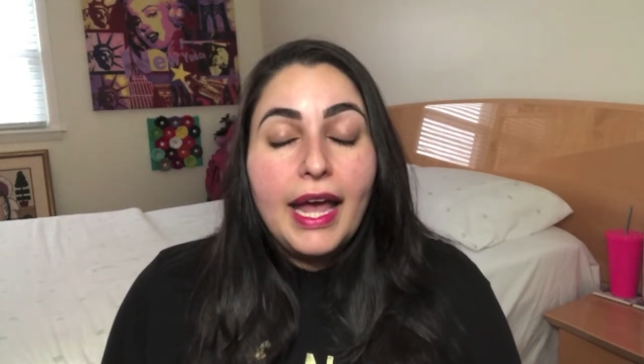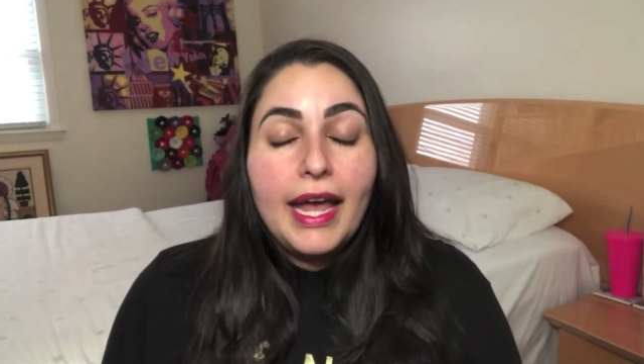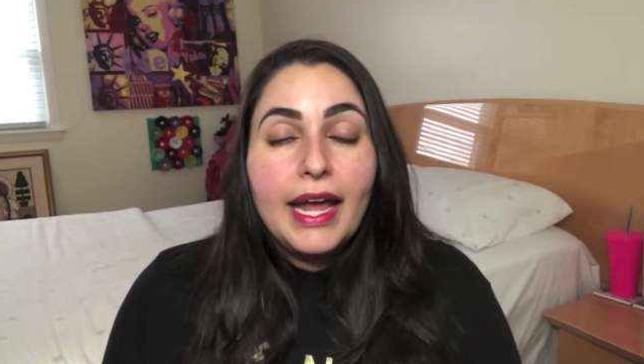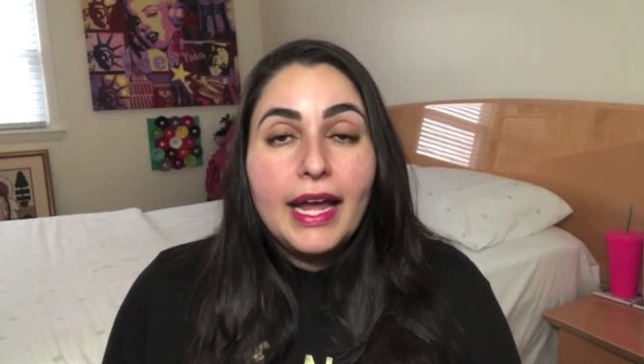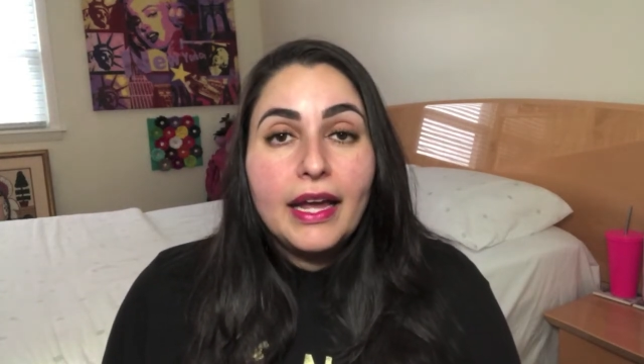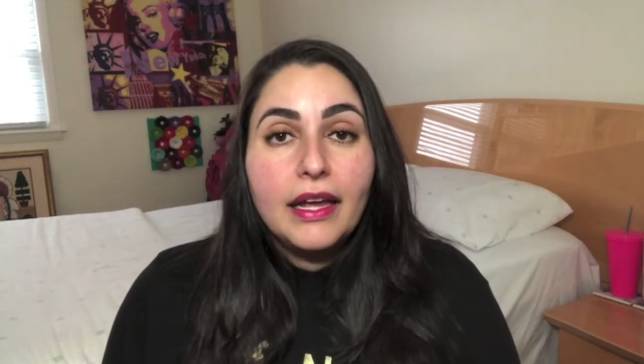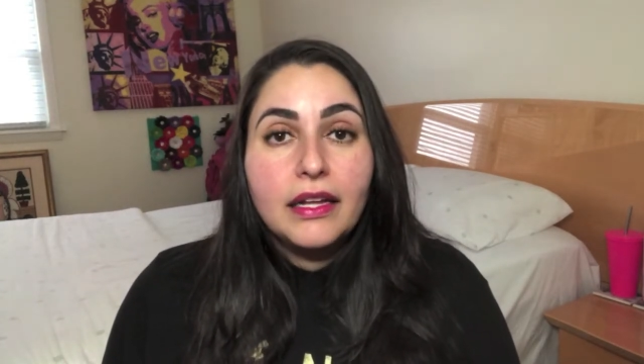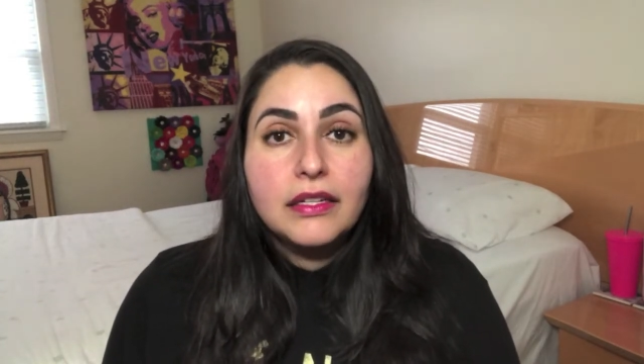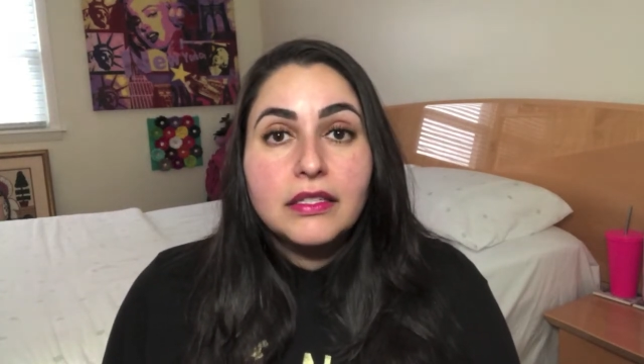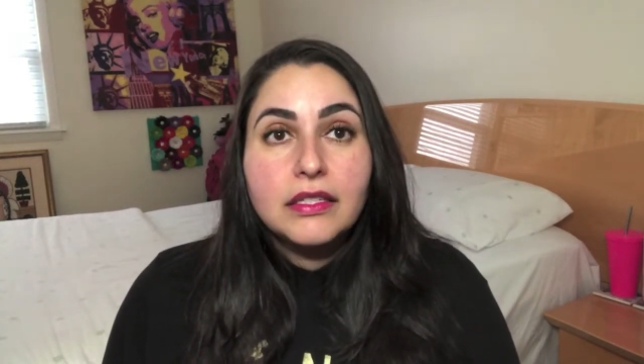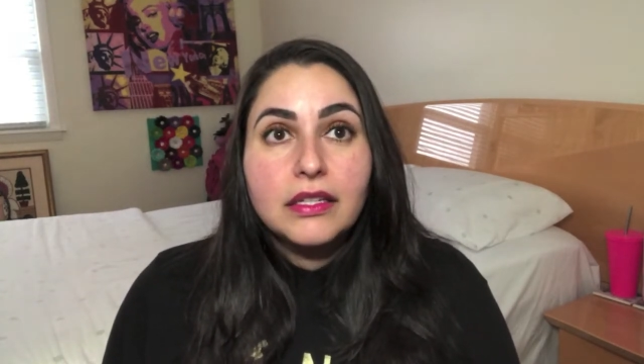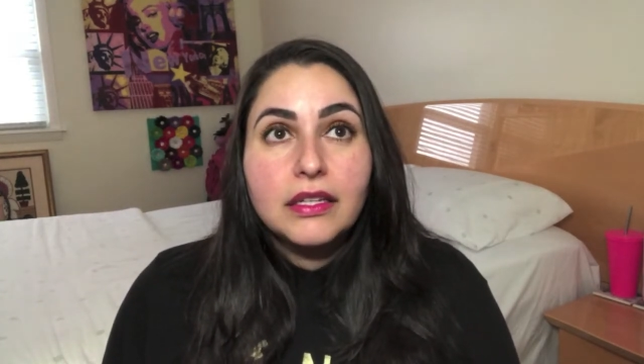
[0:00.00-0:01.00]

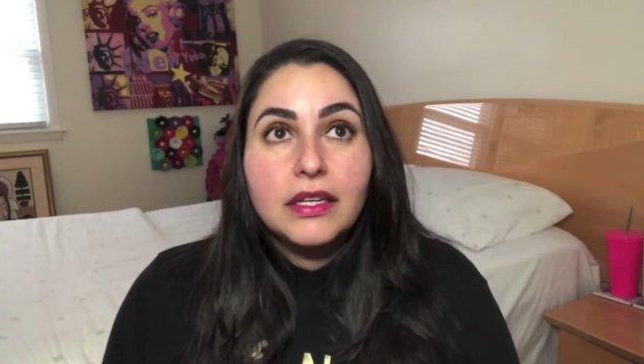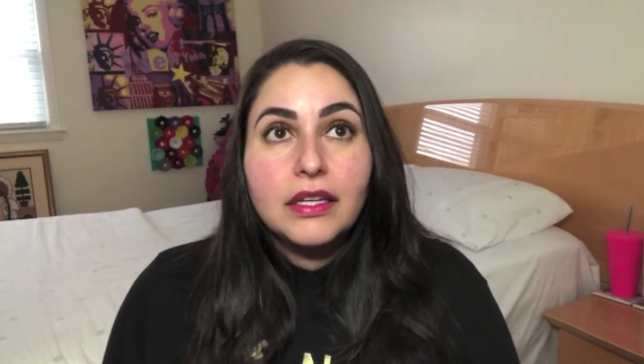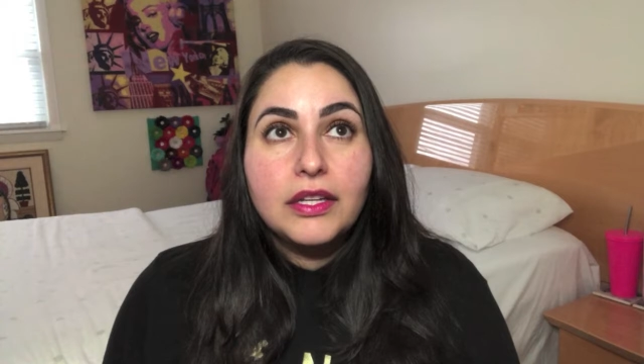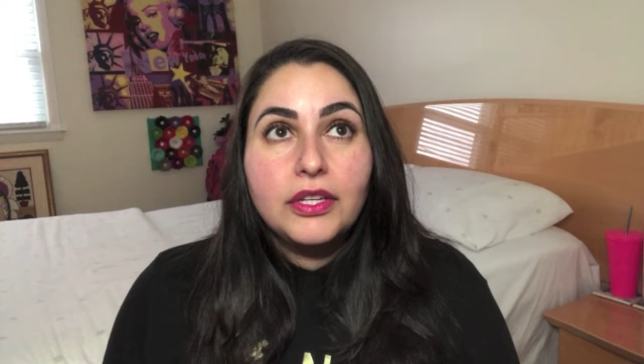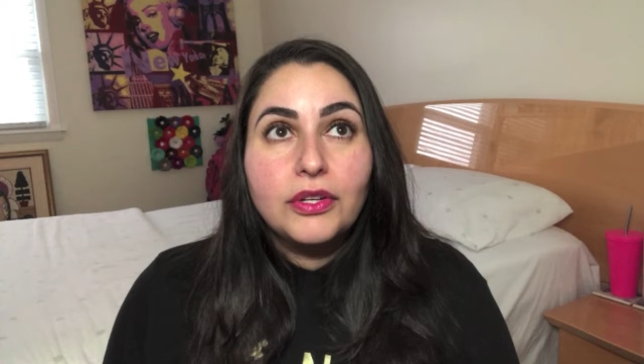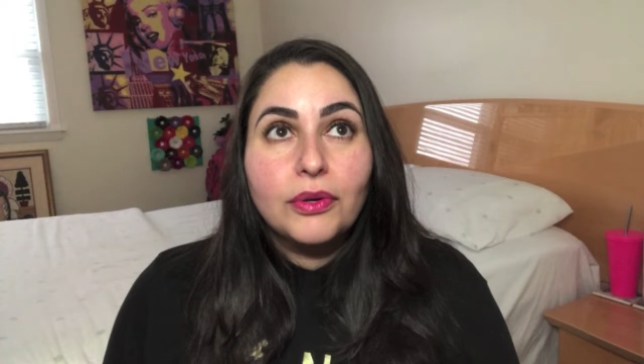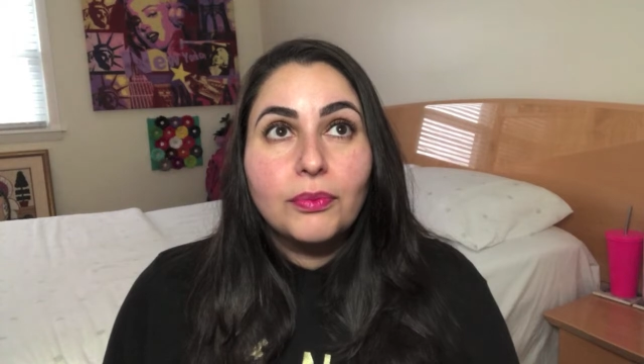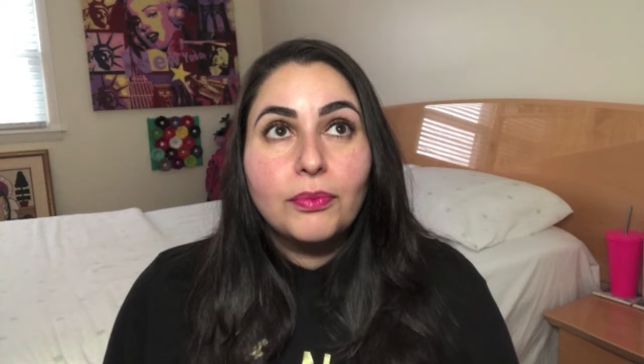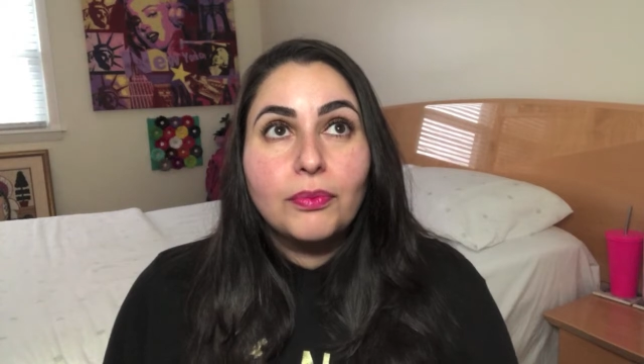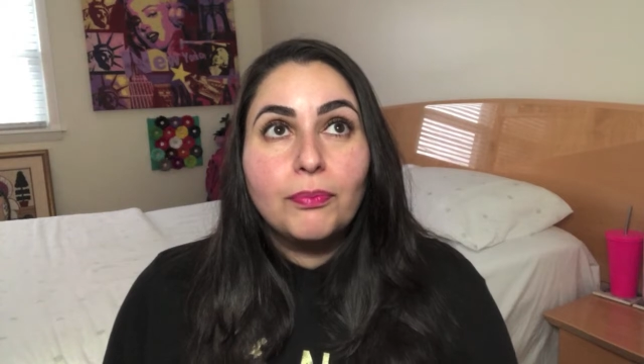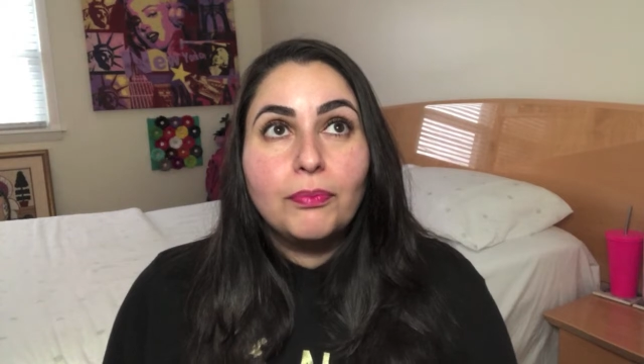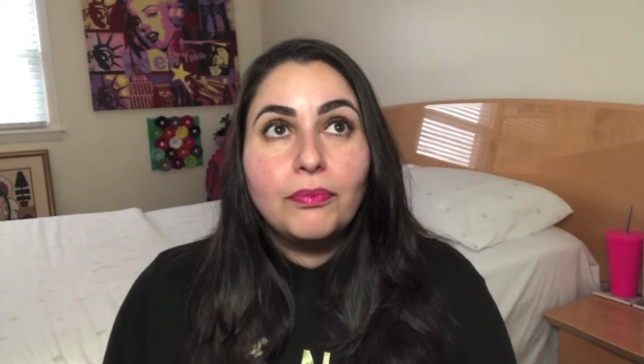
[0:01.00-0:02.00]
And, you know,
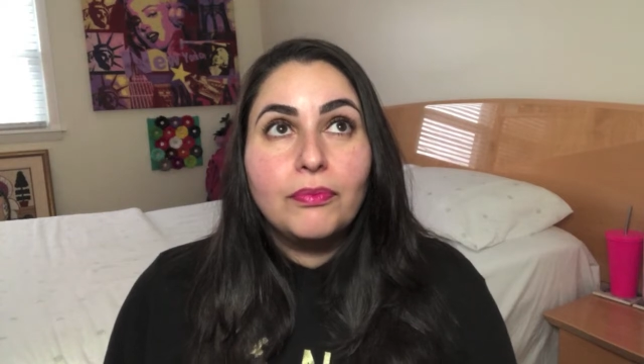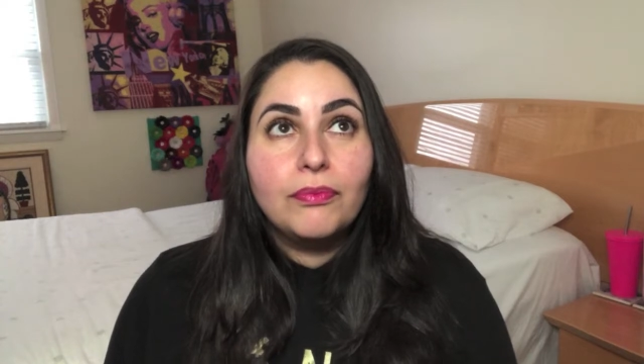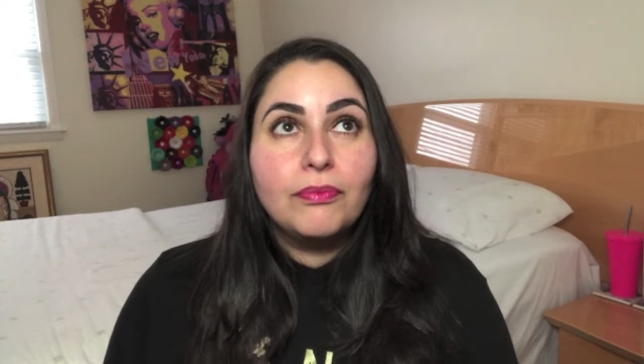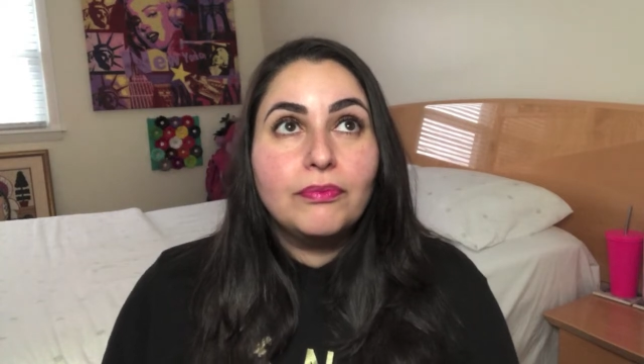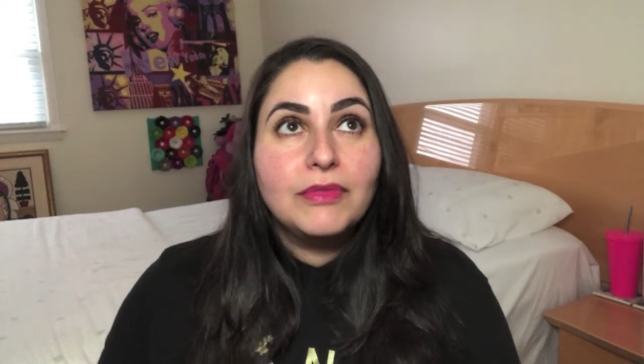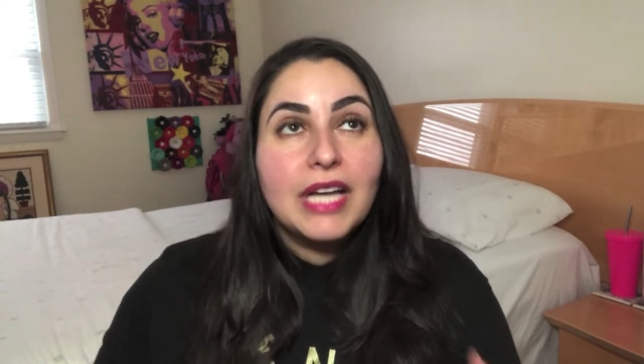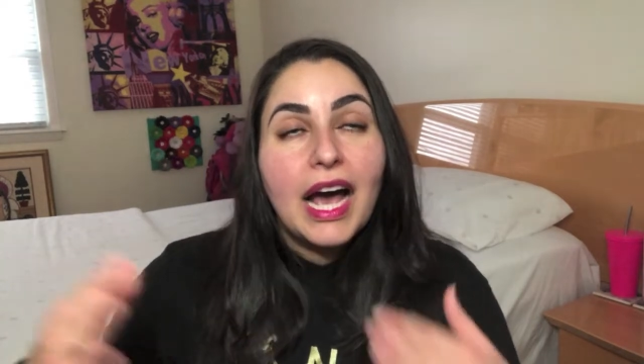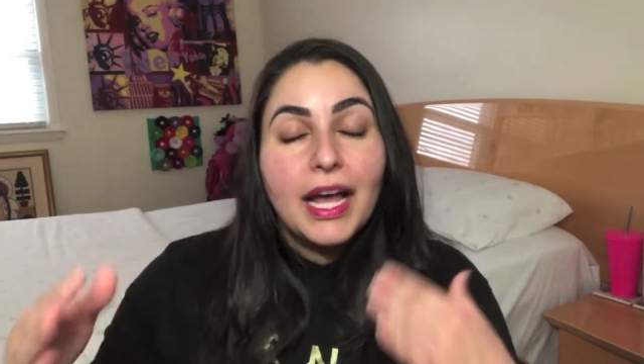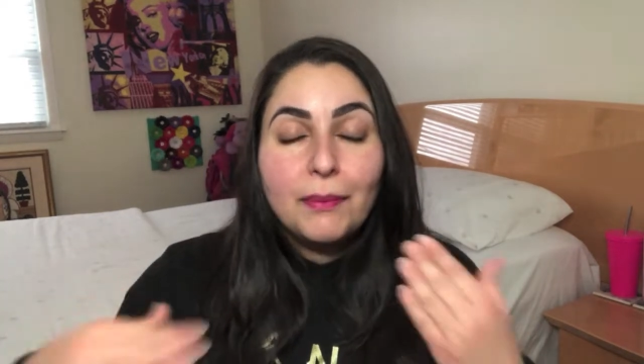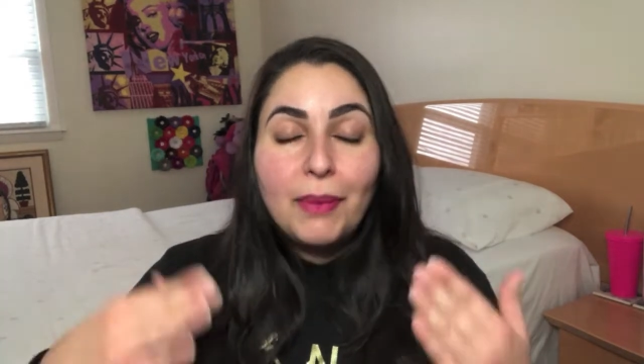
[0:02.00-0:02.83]
time